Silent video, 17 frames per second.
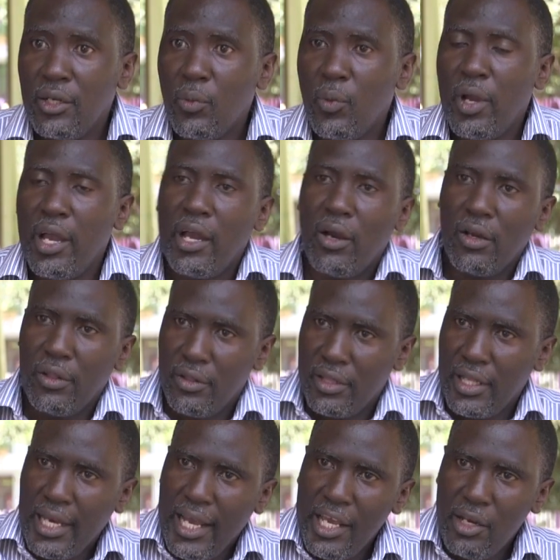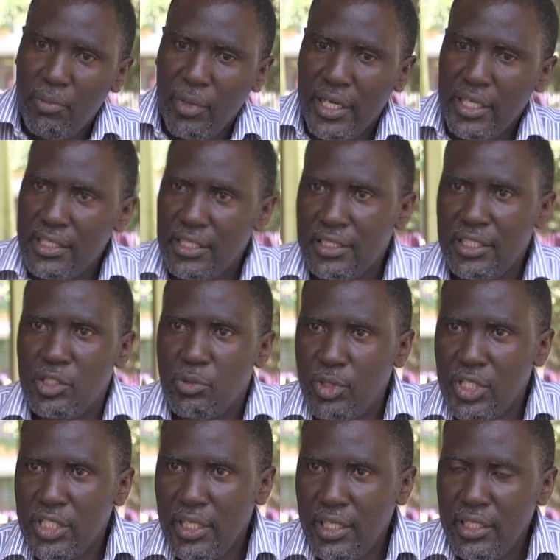where the line managers
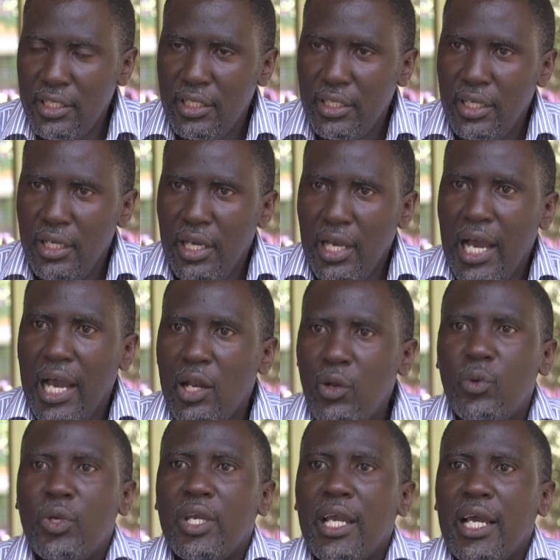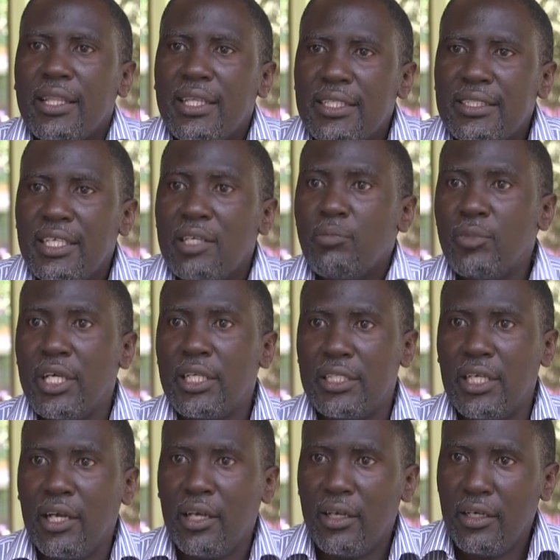especially are looking at the same
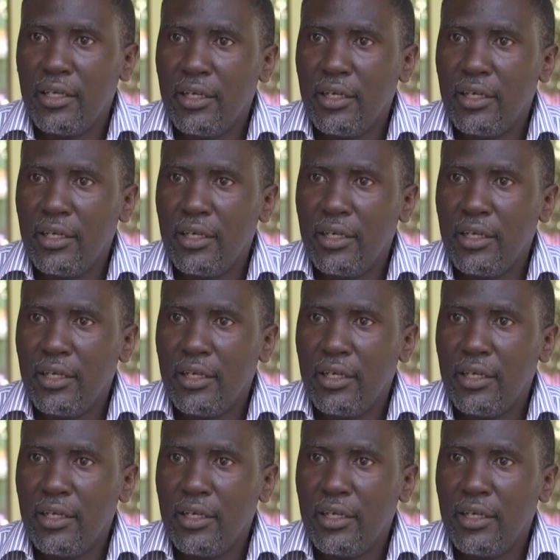data